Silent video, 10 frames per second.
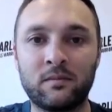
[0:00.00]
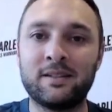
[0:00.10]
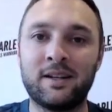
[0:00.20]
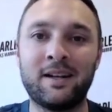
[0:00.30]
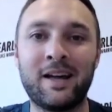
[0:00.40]

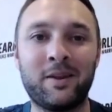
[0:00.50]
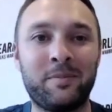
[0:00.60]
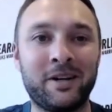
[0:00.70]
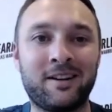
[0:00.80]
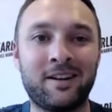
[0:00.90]
Then another
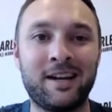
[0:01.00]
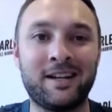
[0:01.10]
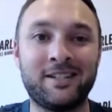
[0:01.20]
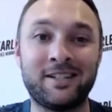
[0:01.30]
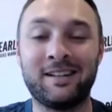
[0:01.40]
big
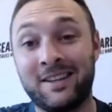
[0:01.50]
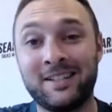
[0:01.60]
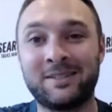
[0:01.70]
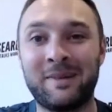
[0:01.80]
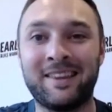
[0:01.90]
clash
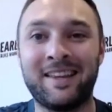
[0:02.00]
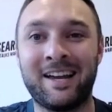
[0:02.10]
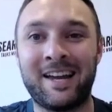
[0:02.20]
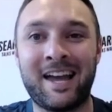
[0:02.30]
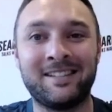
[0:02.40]
this
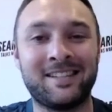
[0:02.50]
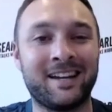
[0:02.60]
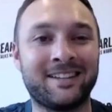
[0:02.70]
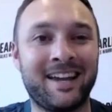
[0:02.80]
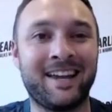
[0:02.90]
Monday,
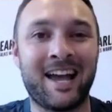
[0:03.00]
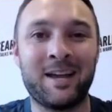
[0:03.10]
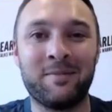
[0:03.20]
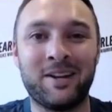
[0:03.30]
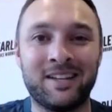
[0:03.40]
Anzac Day
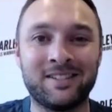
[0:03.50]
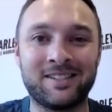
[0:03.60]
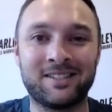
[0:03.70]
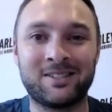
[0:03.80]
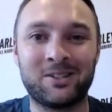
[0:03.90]
game against
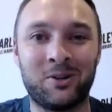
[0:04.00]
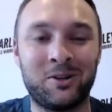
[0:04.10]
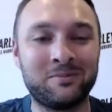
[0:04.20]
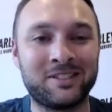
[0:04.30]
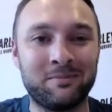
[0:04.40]
the
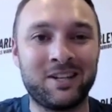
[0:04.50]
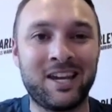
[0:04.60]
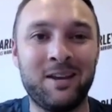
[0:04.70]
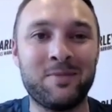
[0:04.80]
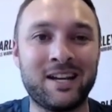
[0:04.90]
Storm. Some
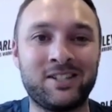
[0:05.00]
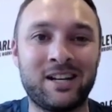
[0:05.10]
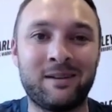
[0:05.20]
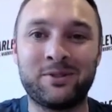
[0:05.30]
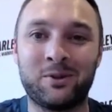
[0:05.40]
key
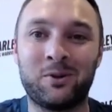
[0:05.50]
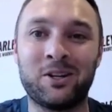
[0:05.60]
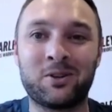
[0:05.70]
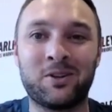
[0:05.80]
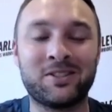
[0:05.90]
matchups all
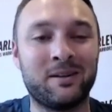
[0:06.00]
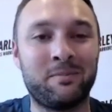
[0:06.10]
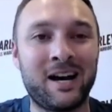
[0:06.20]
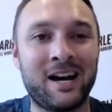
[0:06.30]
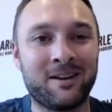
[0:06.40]
across the
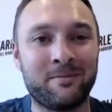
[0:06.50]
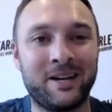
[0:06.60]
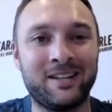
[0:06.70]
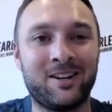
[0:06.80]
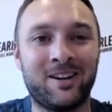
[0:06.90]
park,
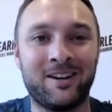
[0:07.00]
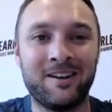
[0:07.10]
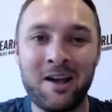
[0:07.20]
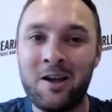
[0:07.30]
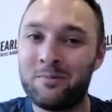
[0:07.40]
but none
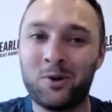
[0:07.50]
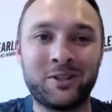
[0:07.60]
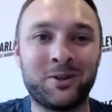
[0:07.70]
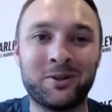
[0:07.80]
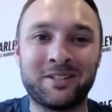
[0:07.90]
more
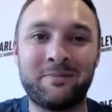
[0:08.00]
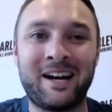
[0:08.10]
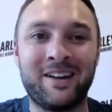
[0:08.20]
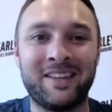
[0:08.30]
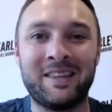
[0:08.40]
talked
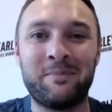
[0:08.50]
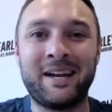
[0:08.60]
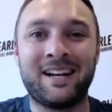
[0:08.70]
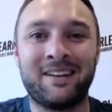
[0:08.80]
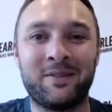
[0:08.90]
about than the
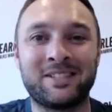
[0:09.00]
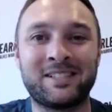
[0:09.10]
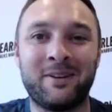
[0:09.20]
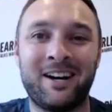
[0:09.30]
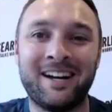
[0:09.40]
Battle of the
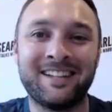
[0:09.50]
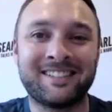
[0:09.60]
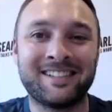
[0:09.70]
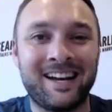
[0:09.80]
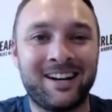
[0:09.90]
Spine.
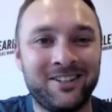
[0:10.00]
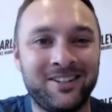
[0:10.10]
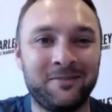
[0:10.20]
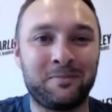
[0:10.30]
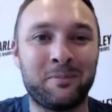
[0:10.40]
So how do
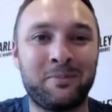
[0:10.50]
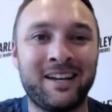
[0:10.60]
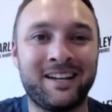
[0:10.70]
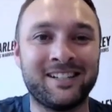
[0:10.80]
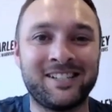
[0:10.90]
you
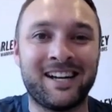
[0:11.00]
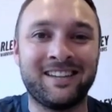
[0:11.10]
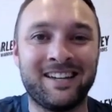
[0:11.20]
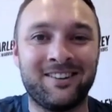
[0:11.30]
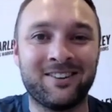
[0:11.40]
prepare to shut
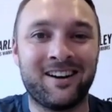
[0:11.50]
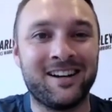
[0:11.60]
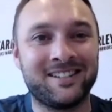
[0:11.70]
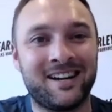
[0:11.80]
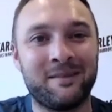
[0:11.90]
down
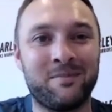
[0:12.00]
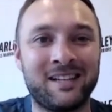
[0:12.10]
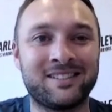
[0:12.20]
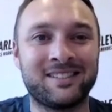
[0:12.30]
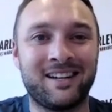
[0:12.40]
guys like
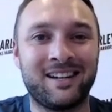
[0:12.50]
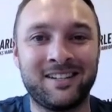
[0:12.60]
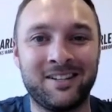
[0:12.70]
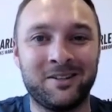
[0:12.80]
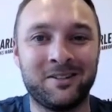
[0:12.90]
Munster,
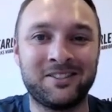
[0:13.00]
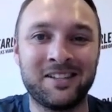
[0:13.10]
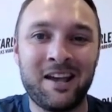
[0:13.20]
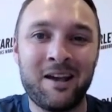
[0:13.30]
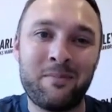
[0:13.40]
Hughes,
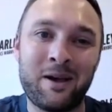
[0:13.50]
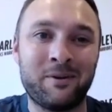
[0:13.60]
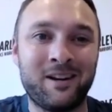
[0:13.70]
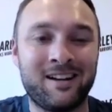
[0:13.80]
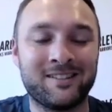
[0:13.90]

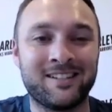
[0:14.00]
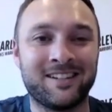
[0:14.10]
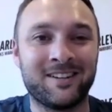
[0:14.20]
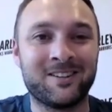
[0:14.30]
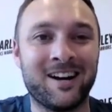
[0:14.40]
Pappenhausen
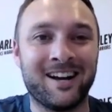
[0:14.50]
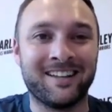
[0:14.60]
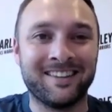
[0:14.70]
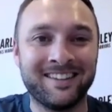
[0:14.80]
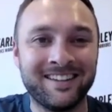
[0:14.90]
and Grant?